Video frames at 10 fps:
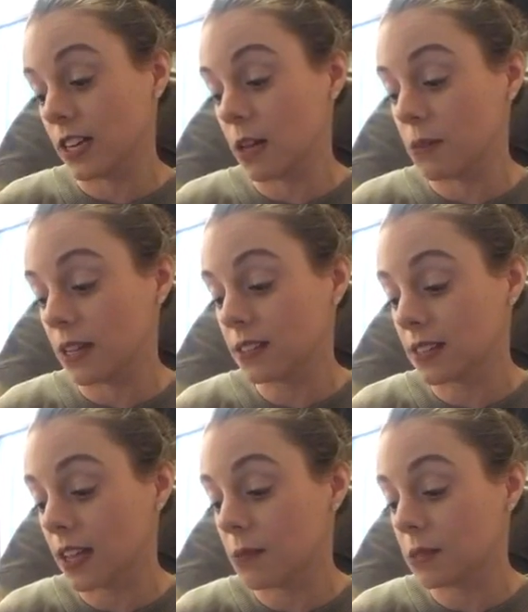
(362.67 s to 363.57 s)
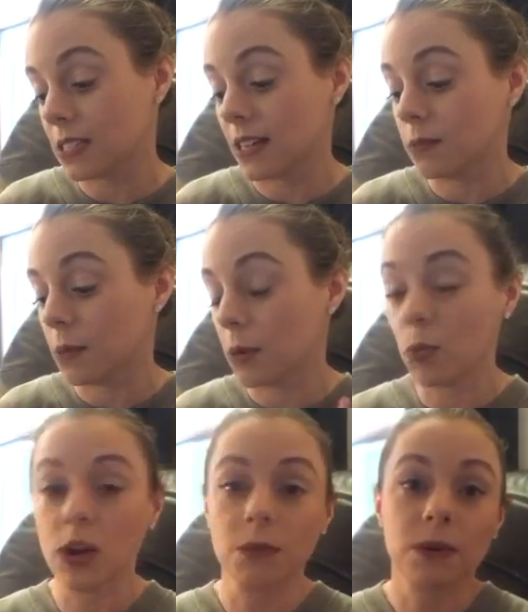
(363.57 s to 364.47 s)
anybody say it besides maybe
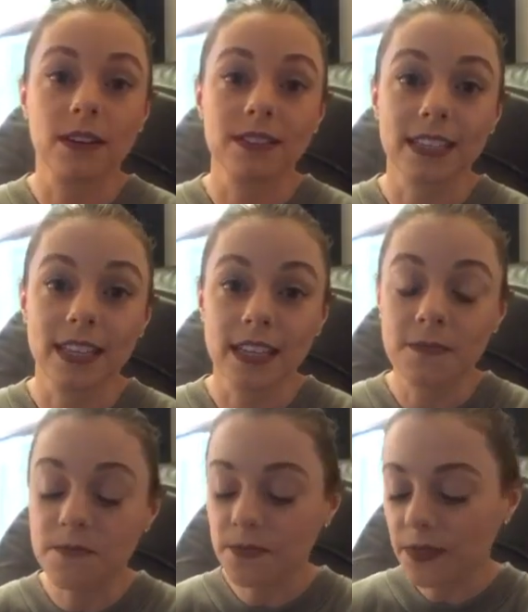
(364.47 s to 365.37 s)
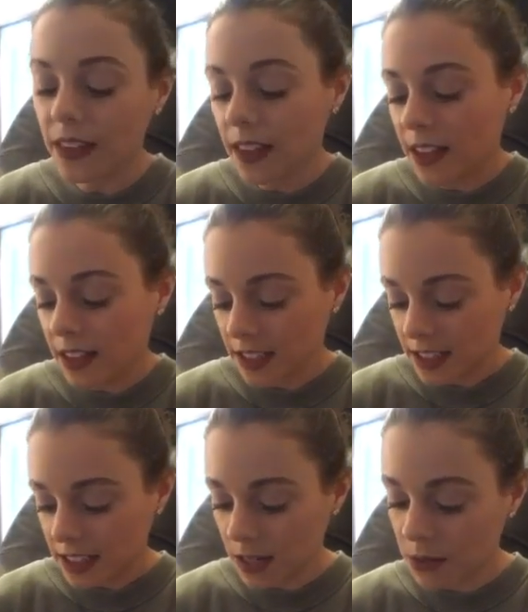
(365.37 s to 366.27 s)
one person.
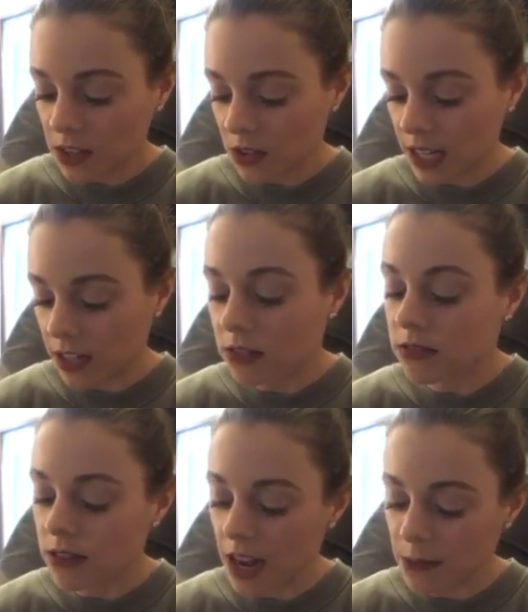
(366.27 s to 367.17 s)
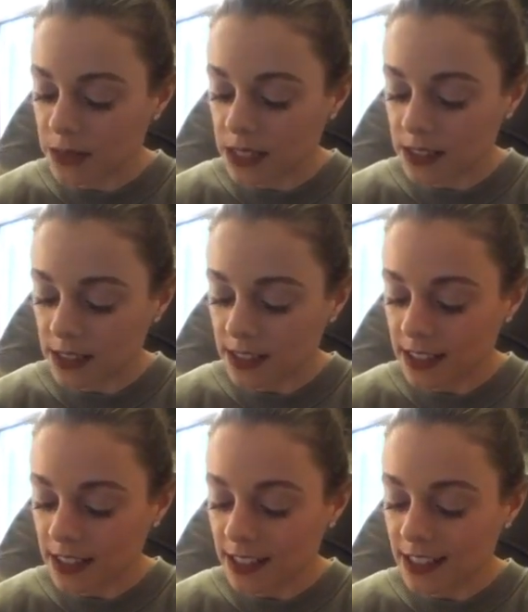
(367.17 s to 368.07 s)
Number 3, crepes.
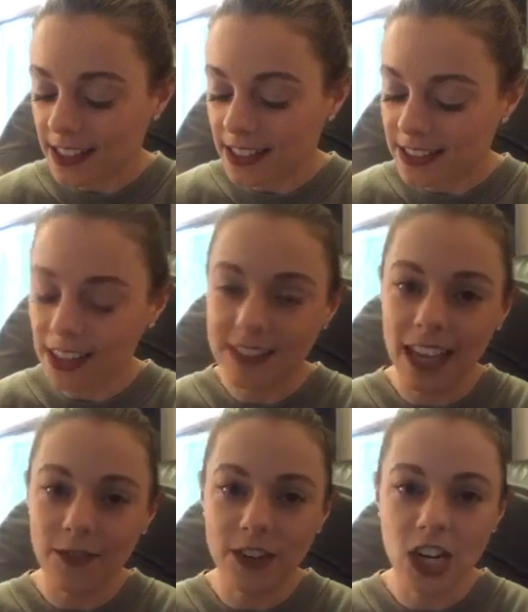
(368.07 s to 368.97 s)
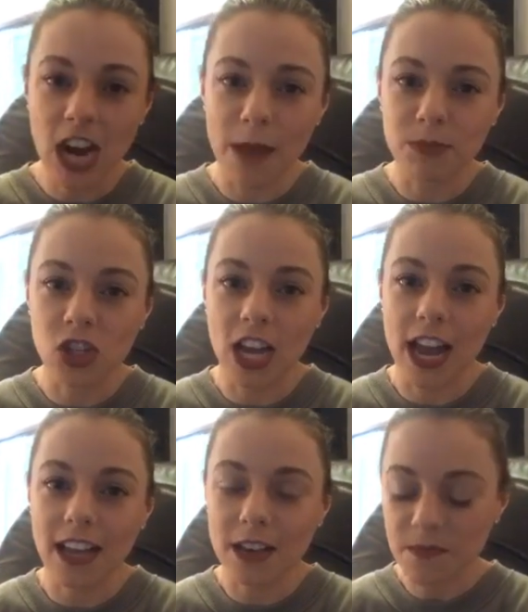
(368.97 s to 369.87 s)
Sounds like for crepe
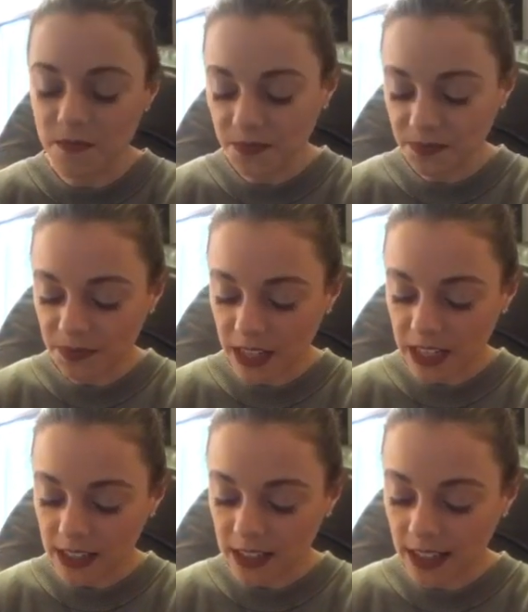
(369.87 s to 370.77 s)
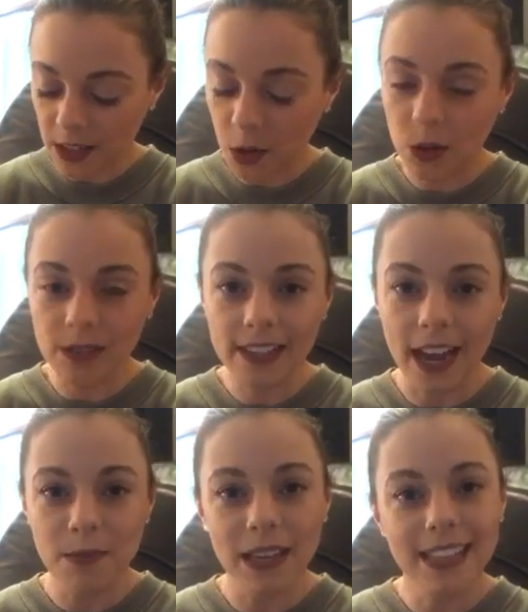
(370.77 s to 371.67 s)
shake, like an
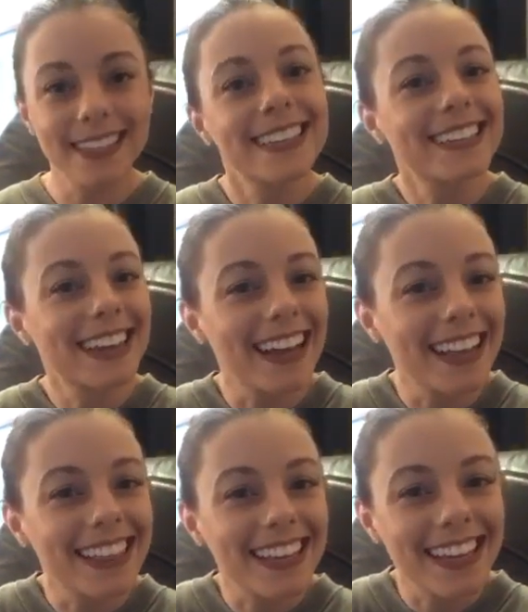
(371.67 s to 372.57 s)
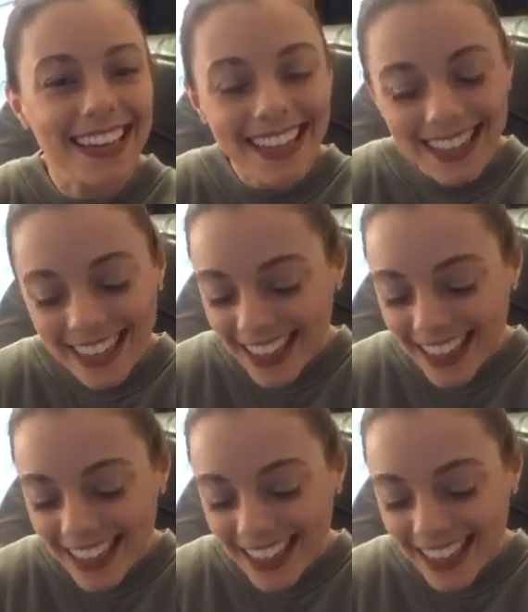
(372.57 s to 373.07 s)
old-timey kind of thing.